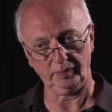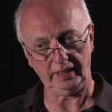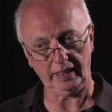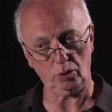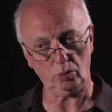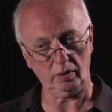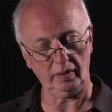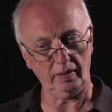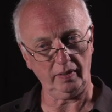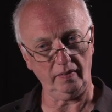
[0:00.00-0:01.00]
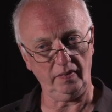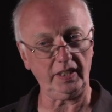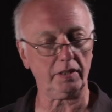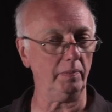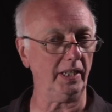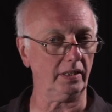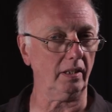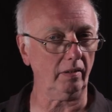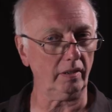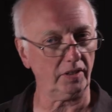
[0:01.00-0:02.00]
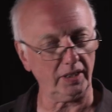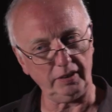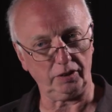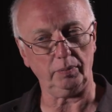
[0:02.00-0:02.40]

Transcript: Now, this makes a lot of sense